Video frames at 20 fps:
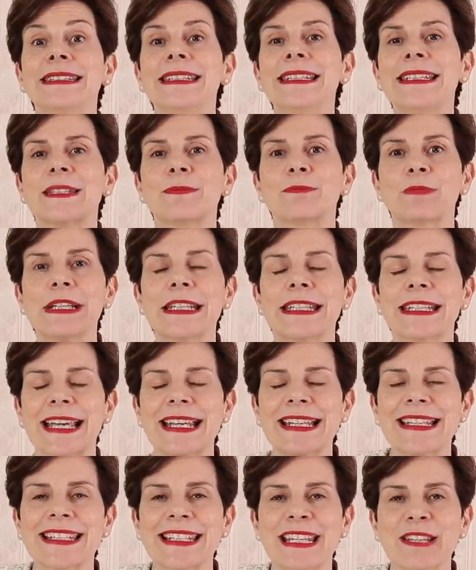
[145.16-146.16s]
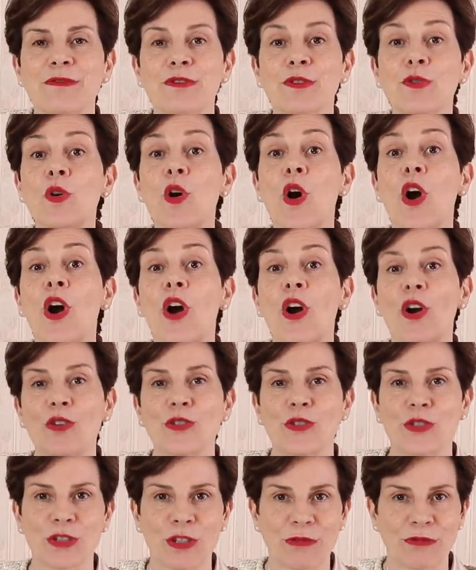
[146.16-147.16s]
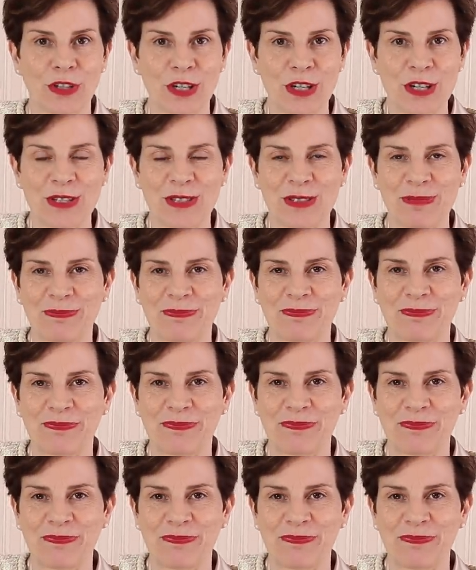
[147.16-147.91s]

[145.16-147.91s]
this spray can save you hundreds of dollars.